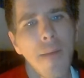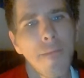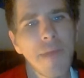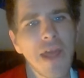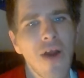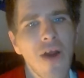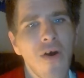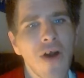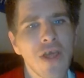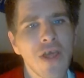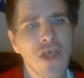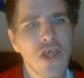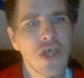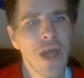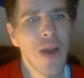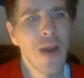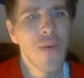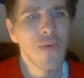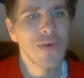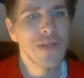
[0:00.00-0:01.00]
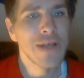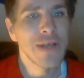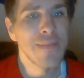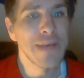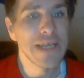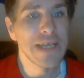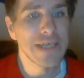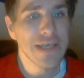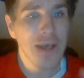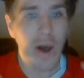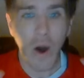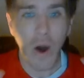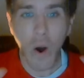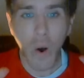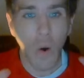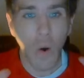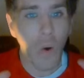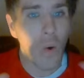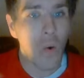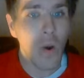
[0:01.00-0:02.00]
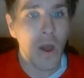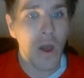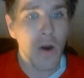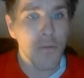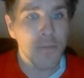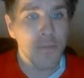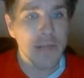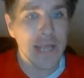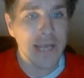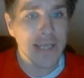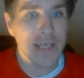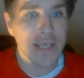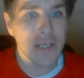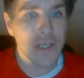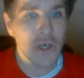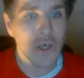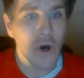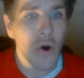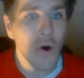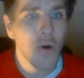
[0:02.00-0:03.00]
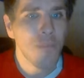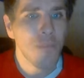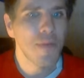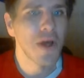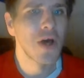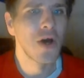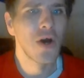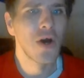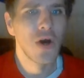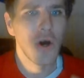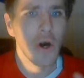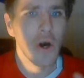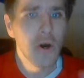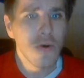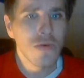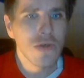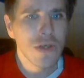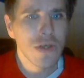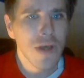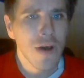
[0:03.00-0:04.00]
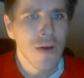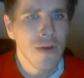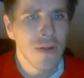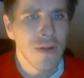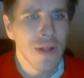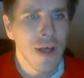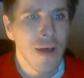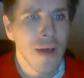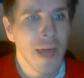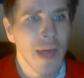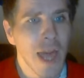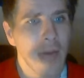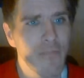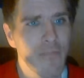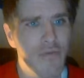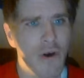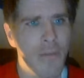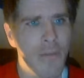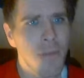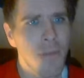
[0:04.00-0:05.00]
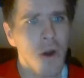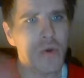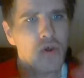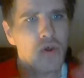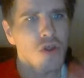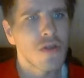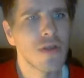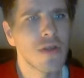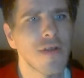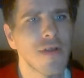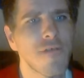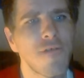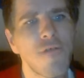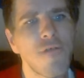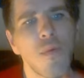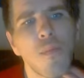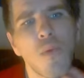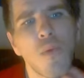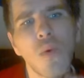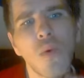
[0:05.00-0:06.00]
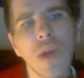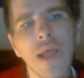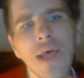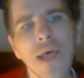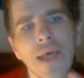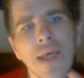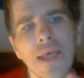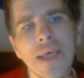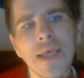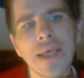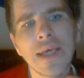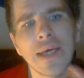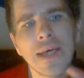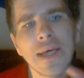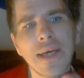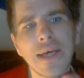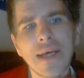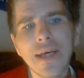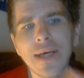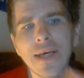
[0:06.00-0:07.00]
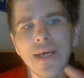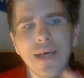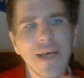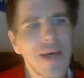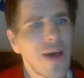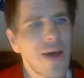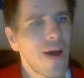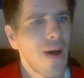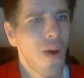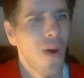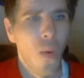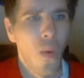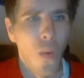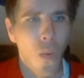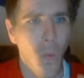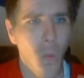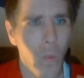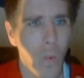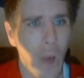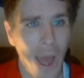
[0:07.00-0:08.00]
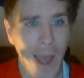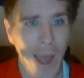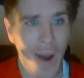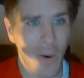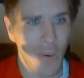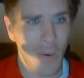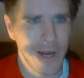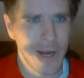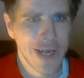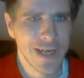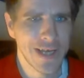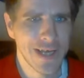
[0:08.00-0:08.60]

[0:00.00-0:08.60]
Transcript: behind Cheltenham. It's all open at the top. Who's going to get promotion to the Football League? Wow.